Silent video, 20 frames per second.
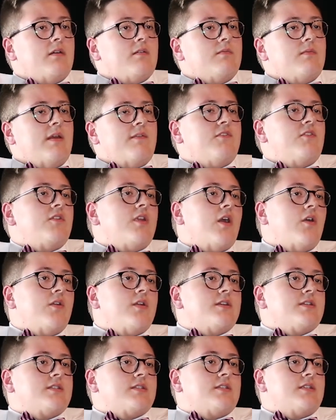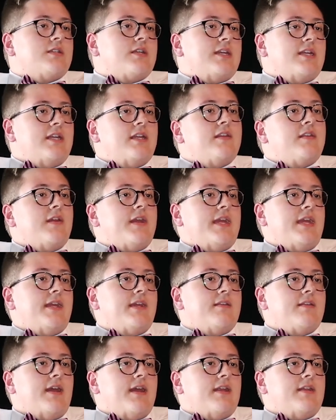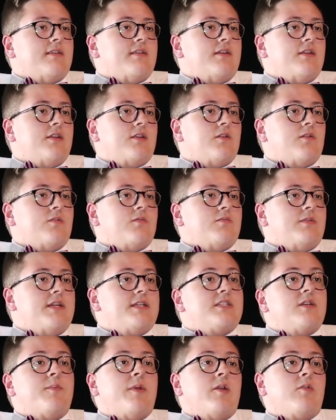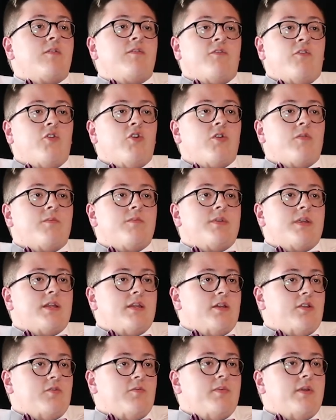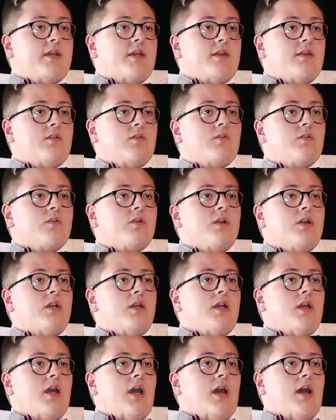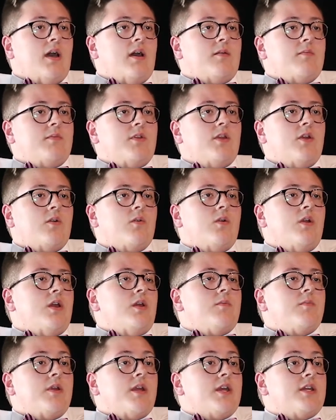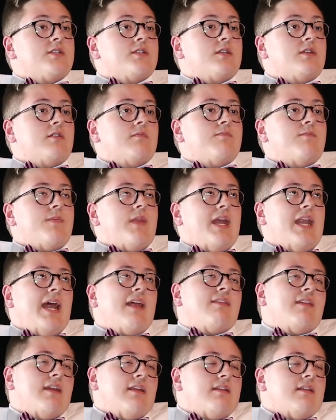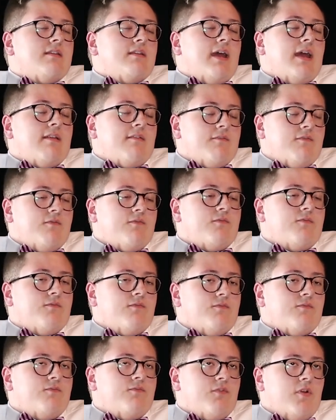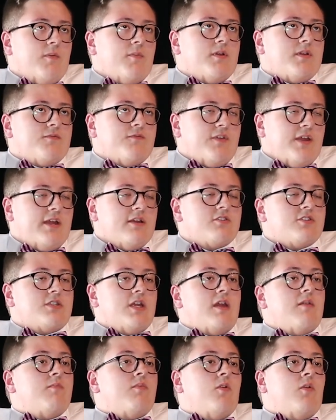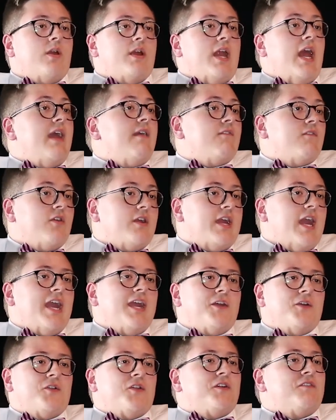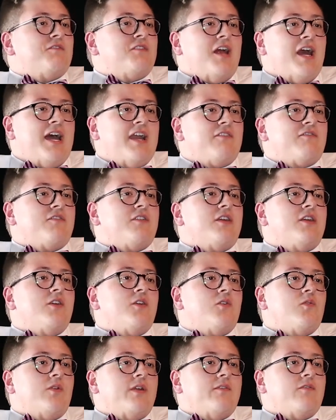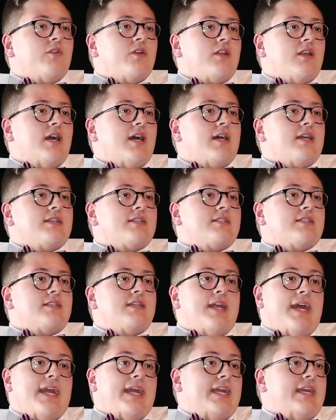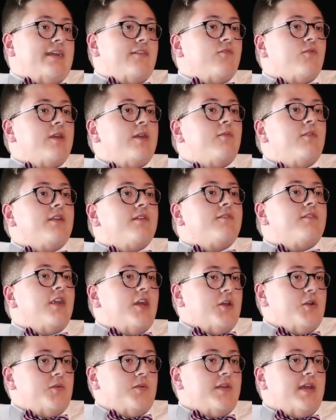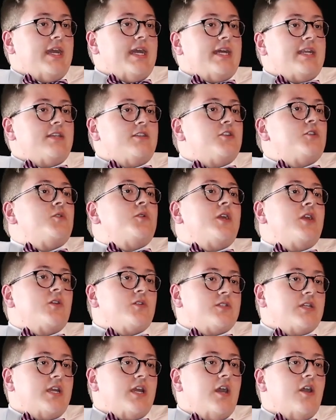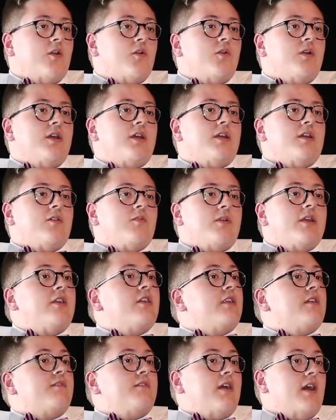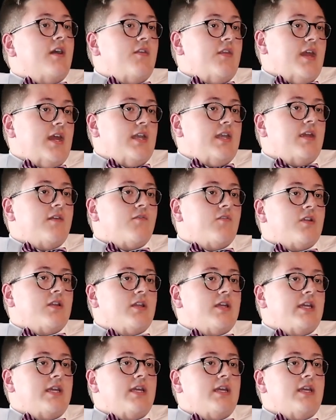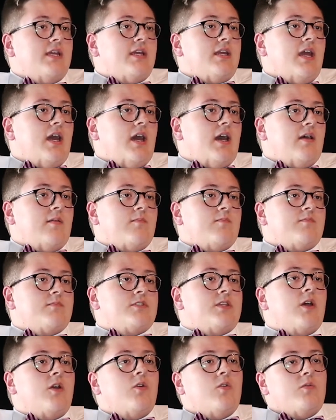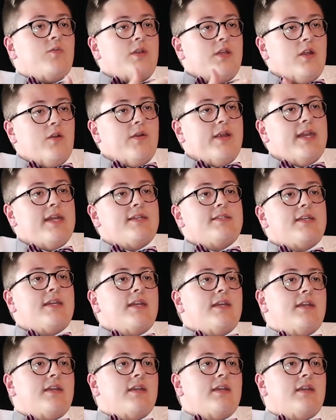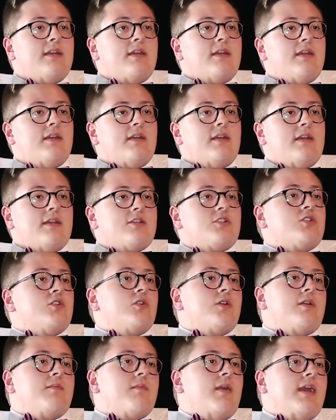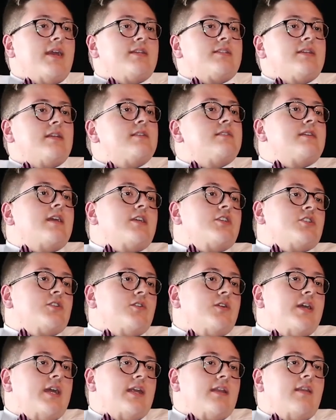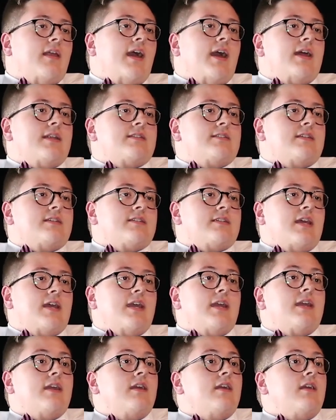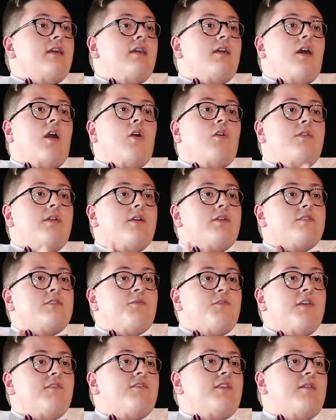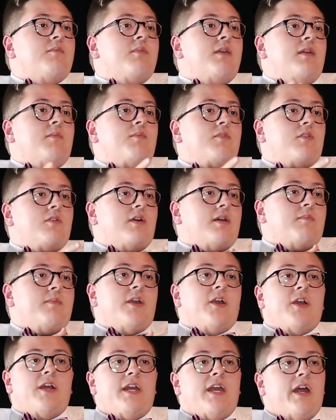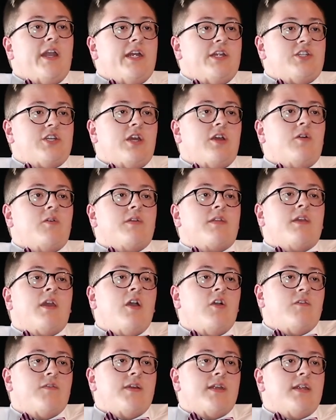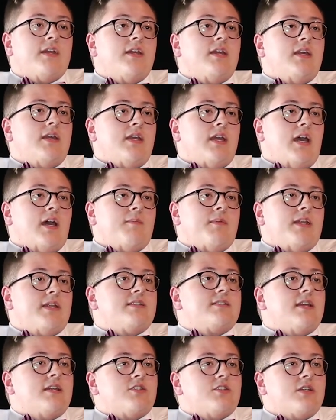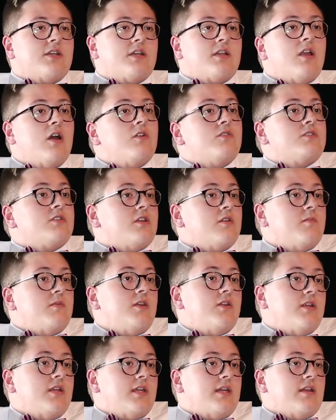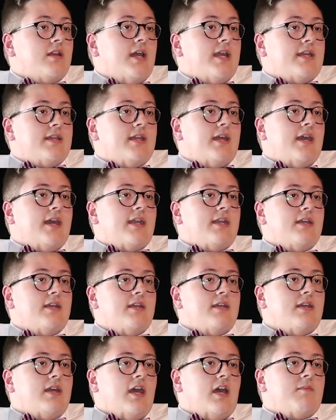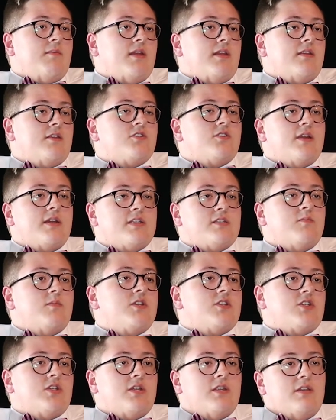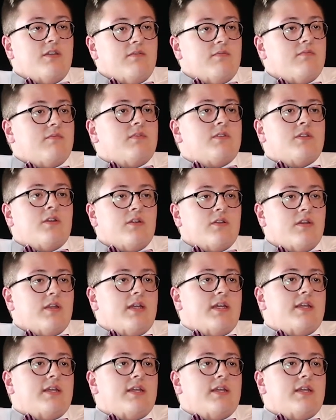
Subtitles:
Have you noticed anything that needs to be reformed a little bit, or because, and I think from a fair standpoint, every angle of life we've realized, dang, if we would have known that 2 years ago, we could have done that differently. So it is sure, it makes sensational headlines to say, oh, there's 50 people at Barren County Jail with COVID, but in such a close community like that, I mean, the transmission certainly